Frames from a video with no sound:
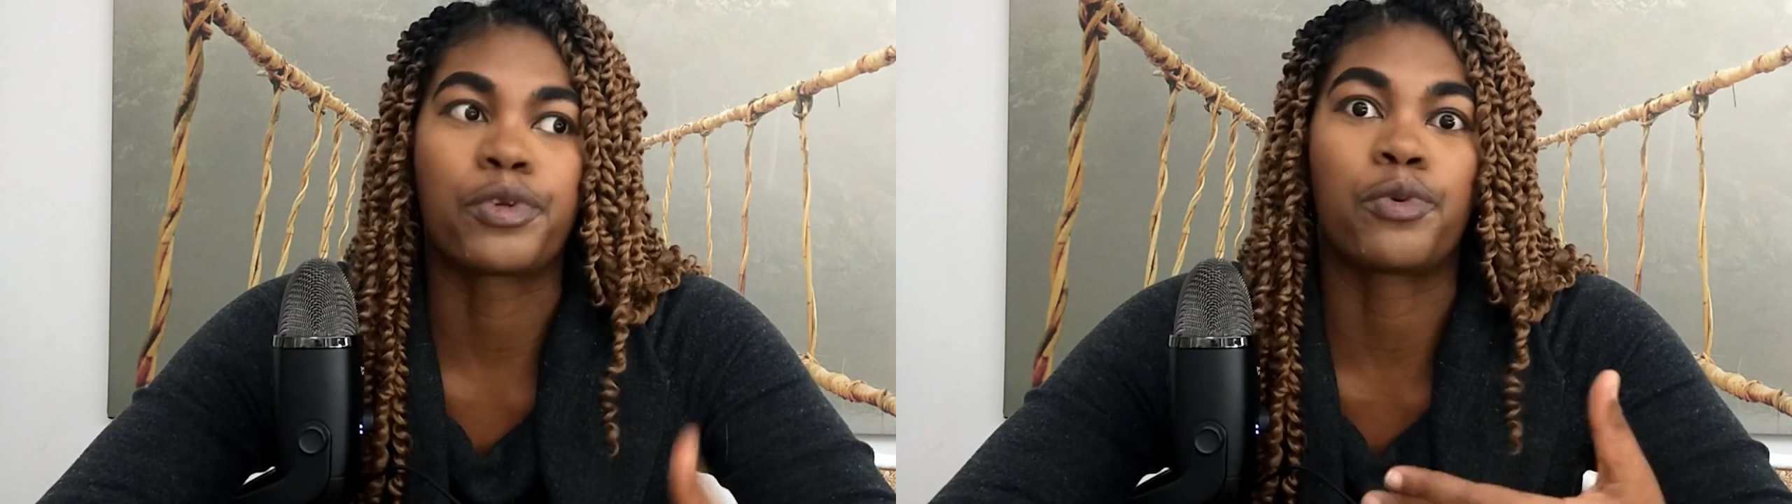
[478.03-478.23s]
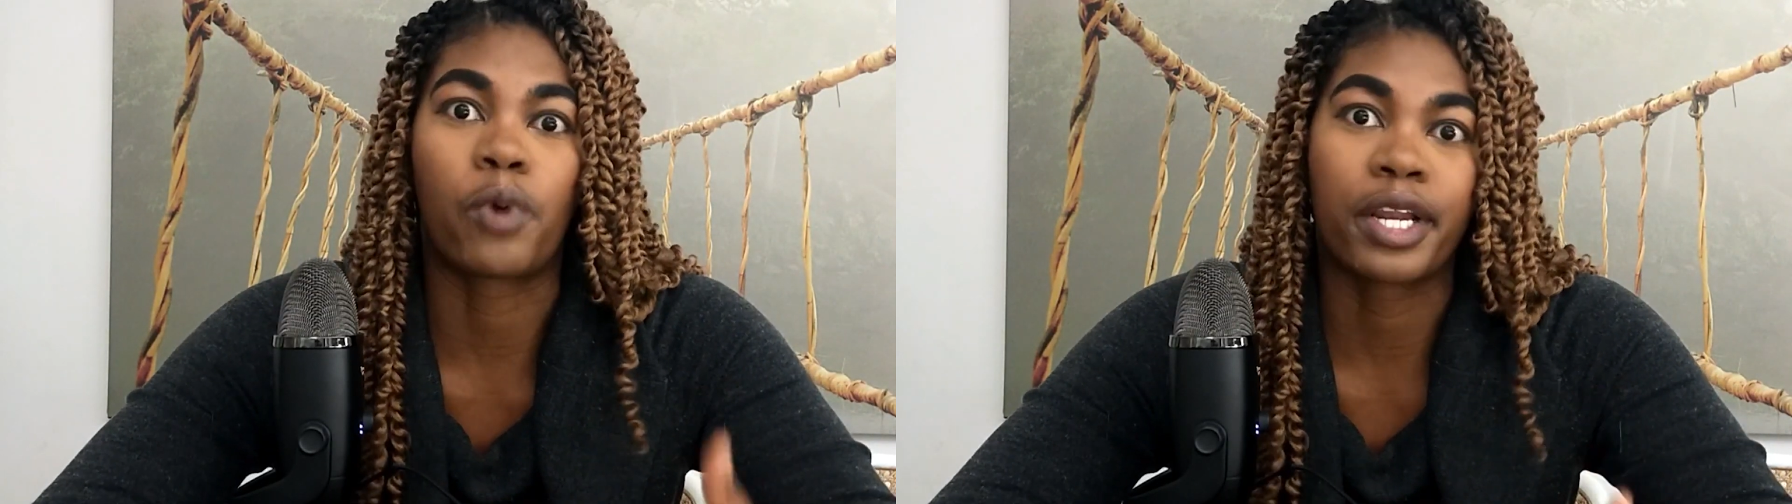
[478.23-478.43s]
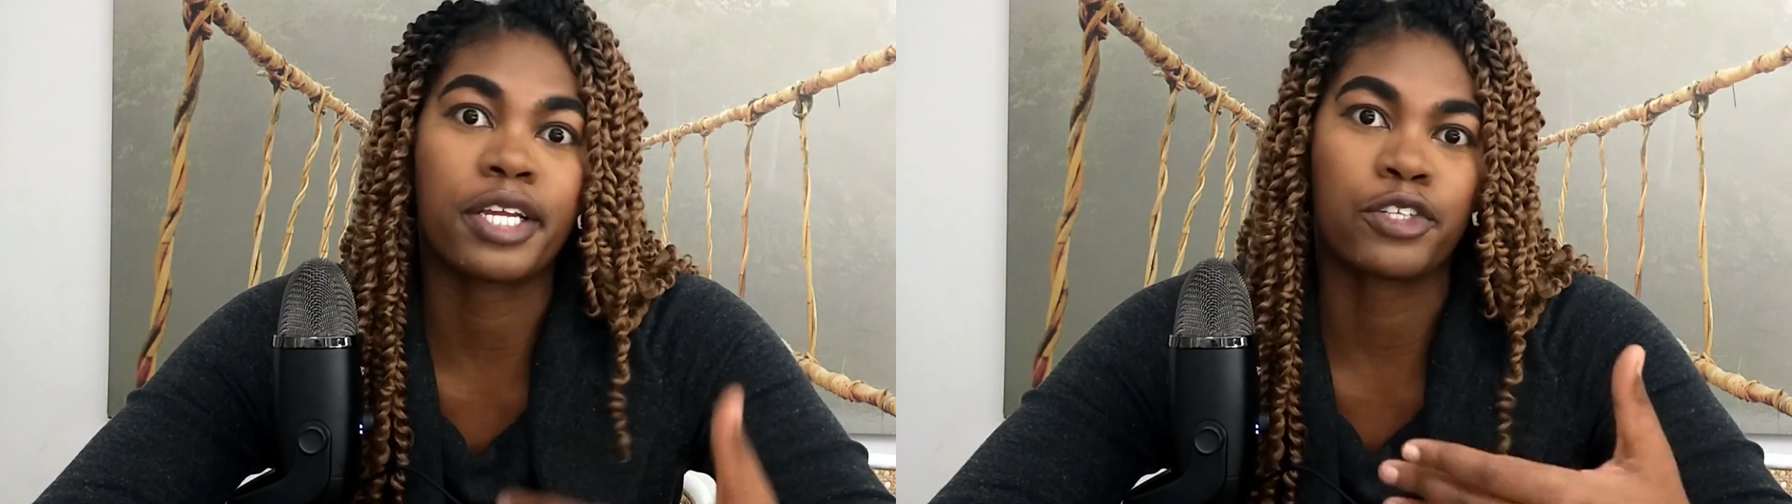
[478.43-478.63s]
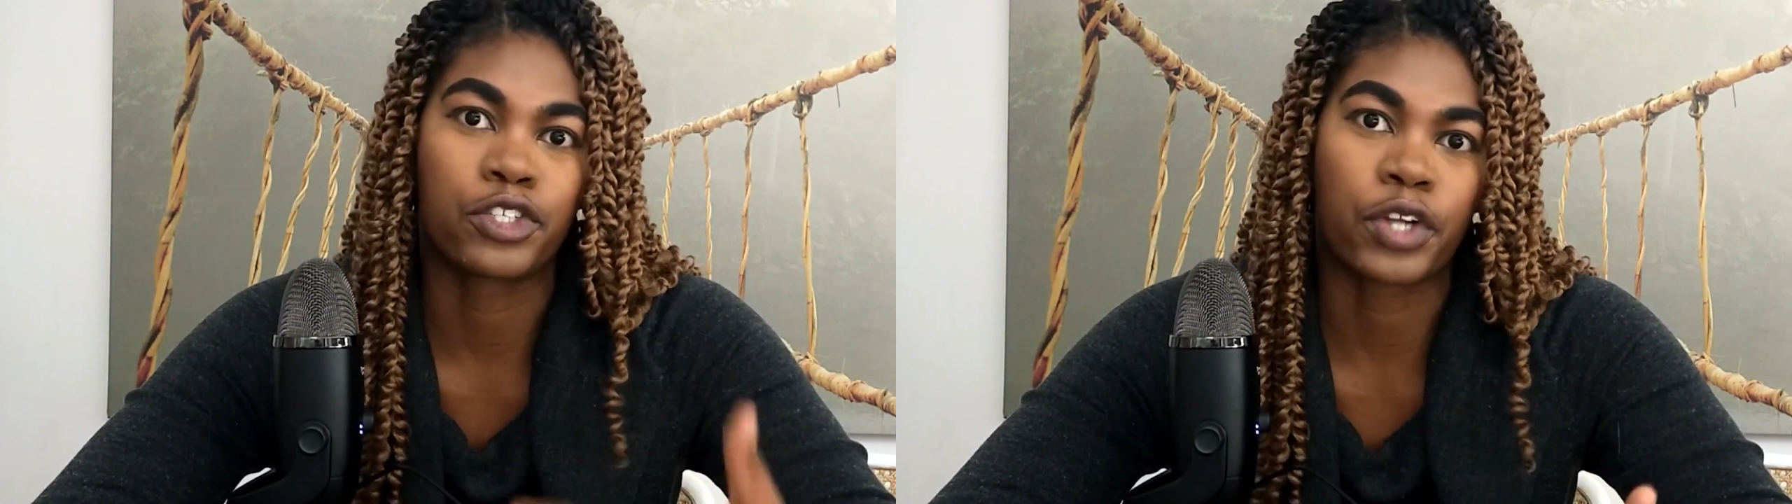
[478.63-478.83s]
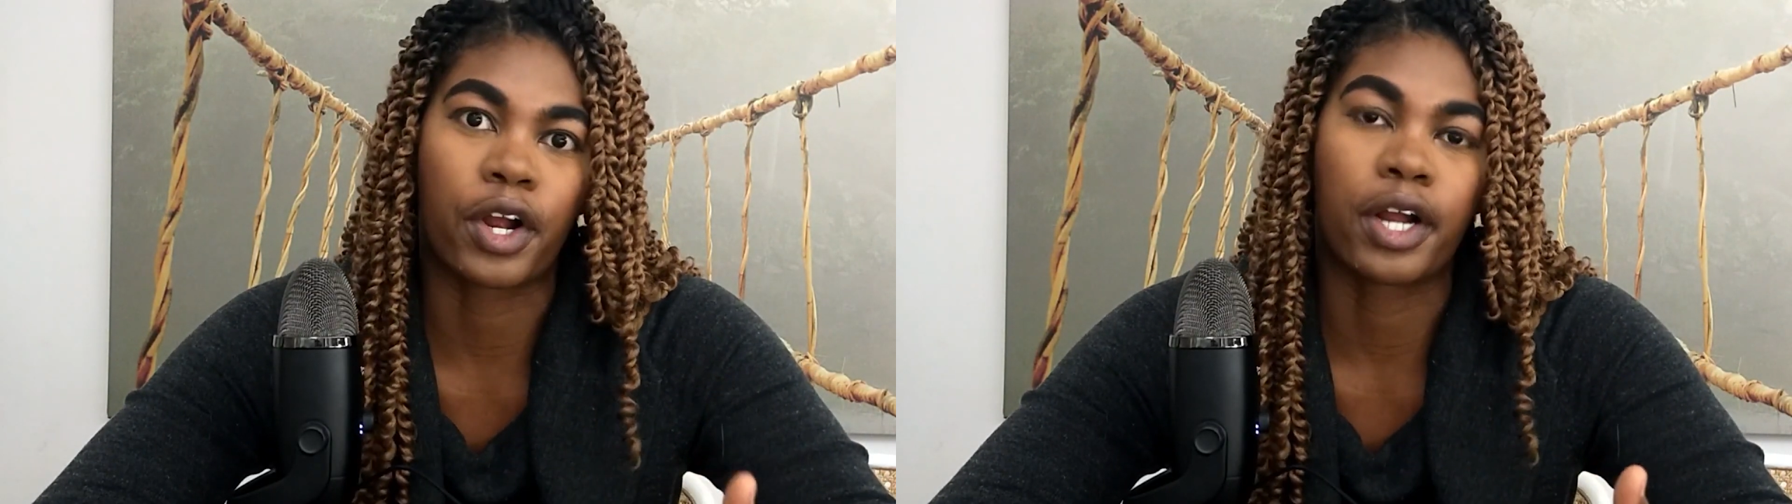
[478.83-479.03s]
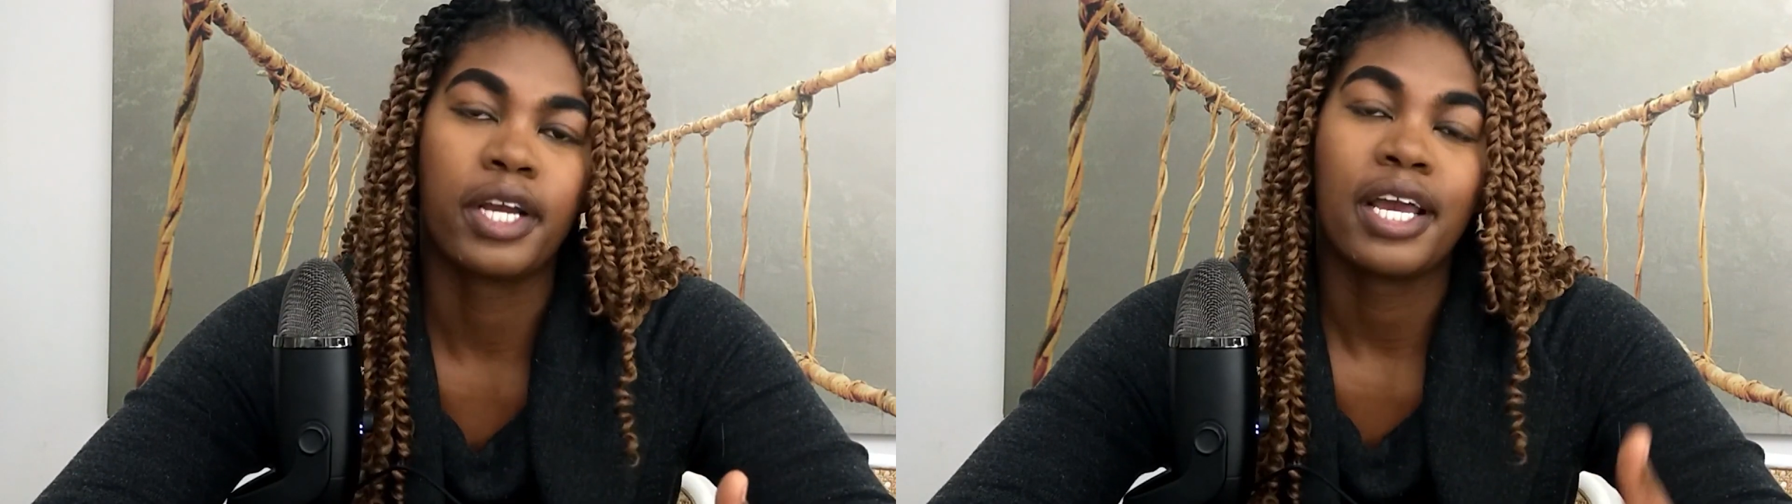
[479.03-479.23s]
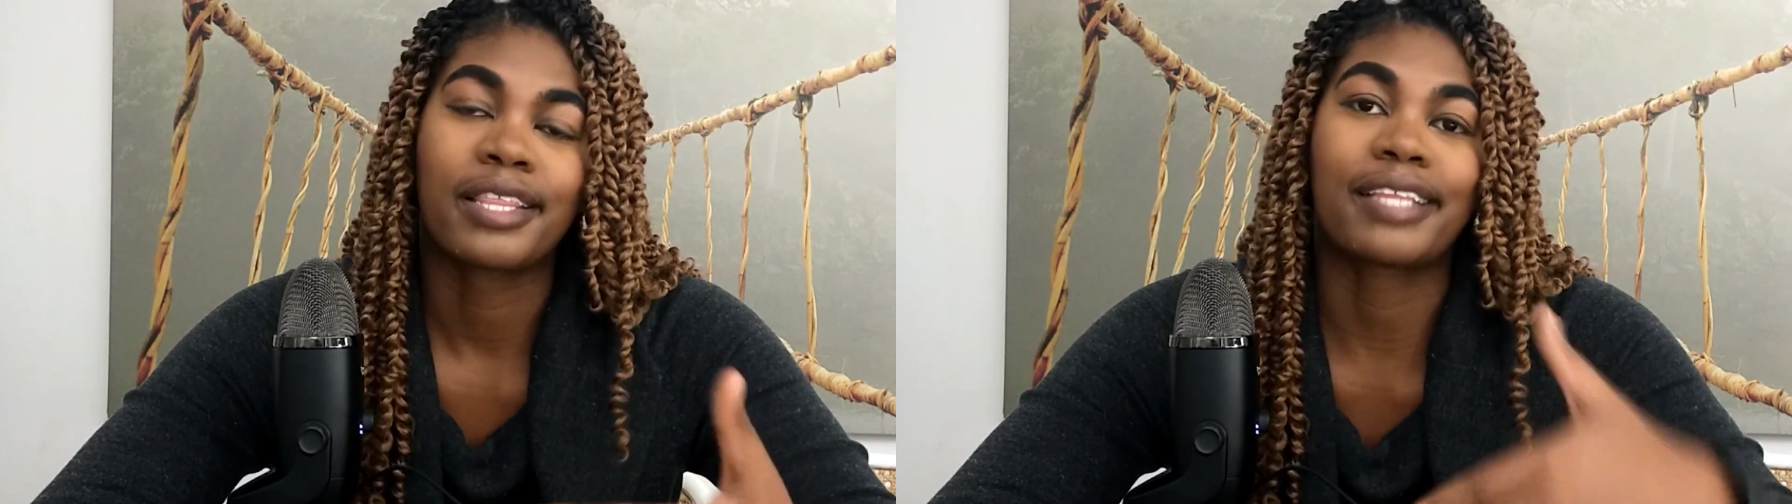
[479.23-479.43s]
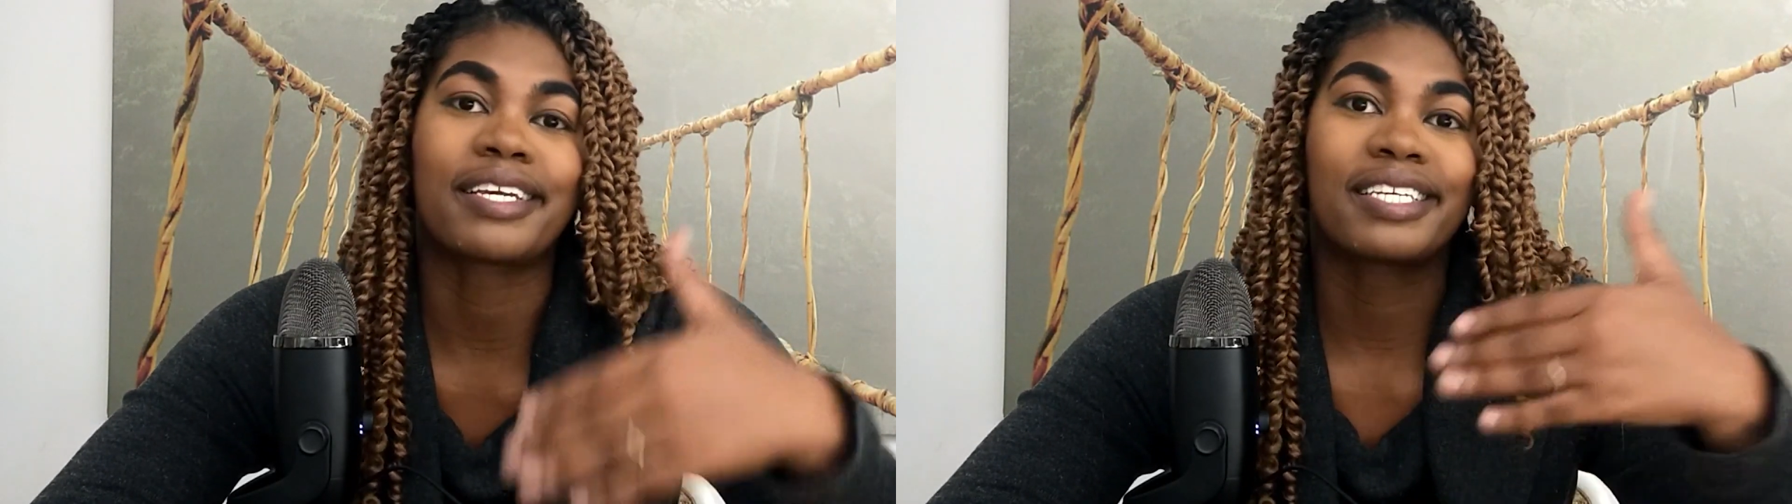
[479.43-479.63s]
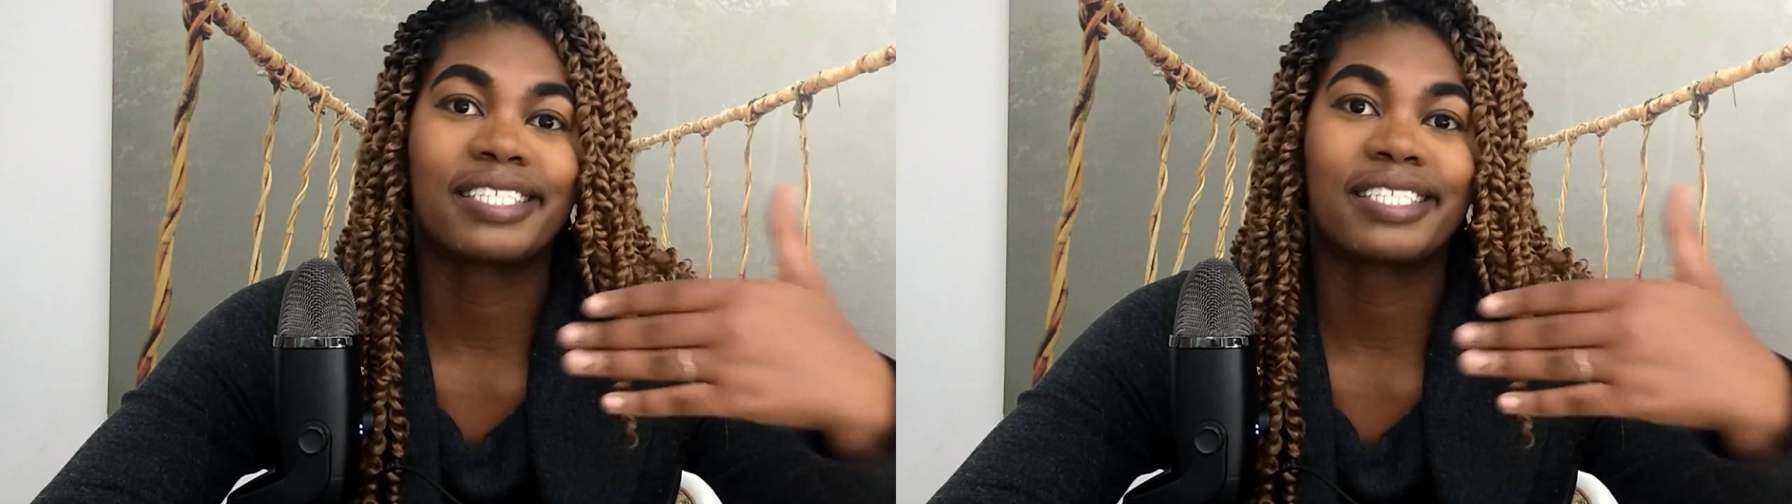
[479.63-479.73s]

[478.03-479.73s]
you want to ensure that the